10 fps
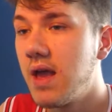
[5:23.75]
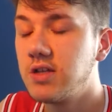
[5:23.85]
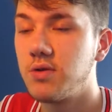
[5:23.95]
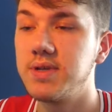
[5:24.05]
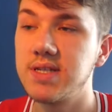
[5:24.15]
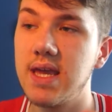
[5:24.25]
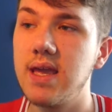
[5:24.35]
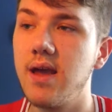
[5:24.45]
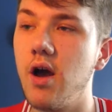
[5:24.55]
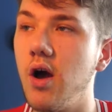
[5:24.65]
So we
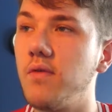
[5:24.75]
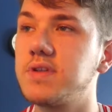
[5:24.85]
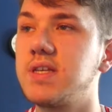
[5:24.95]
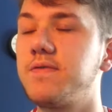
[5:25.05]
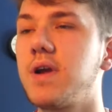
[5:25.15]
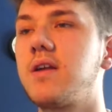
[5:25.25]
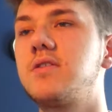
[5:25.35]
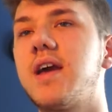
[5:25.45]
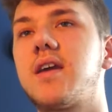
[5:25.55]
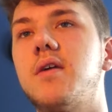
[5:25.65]
see obviously Frank
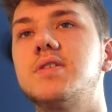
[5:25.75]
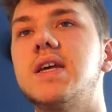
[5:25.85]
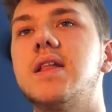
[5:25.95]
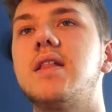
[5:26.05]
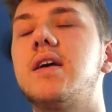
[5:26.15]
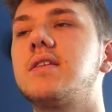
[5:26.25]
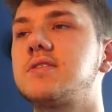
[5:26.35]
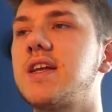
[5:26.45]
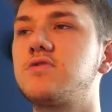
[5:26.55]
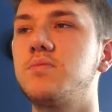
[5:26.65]
Onyeka sitting in that
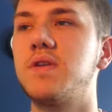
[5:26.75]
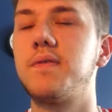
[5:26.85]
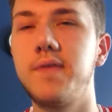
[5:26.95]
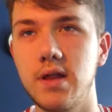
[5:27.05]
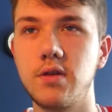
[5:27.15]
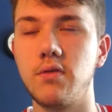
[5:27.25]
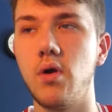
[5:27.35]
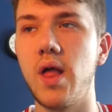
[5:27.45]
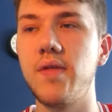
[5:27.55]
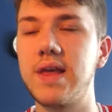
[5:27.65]
central midfielder
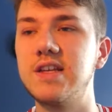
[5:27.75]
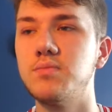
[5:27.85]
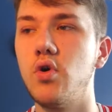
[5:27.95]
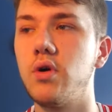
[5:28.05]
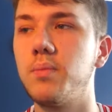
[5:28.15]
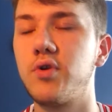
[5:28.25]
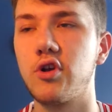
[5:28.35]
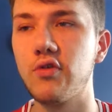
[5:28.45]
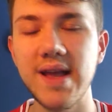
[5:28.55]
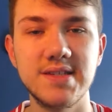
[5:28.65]
role. I think he's more
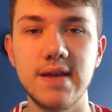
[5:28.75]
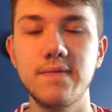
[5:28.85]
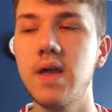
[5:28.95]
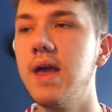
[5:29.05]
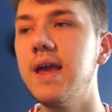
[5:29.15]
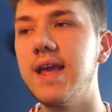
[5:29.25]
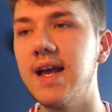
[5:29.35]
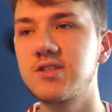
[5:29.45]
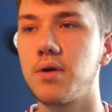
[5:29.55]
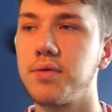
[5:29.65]
progressive. He
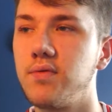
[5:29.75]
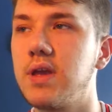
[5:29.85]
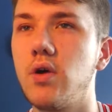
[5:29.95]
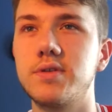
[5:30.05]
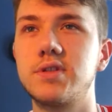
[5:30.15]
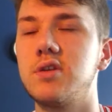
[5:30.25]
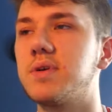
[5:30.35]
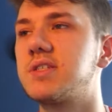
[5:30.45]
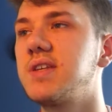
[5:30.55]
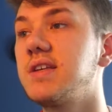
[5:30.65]
has got 3 goals, 2
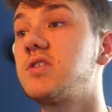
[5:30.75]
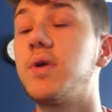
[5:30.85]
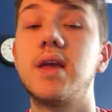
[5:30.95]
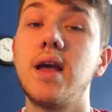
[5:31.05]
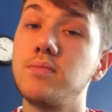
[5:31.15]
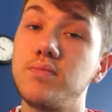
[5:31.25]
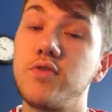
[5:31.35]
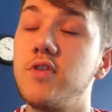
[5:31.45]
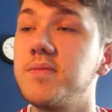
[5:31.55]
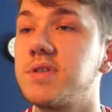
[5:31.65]
assists, so he can
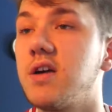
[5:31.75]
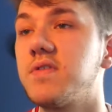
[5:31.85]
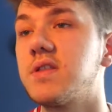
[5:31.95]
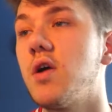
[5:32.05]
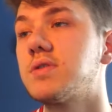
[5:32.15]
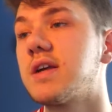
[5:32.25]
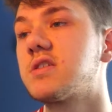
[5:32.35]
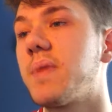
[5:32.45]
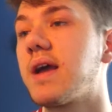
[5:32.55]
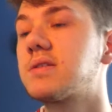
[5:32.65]
prove himself in those
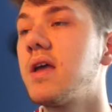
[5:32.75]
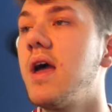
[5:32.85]
aspects.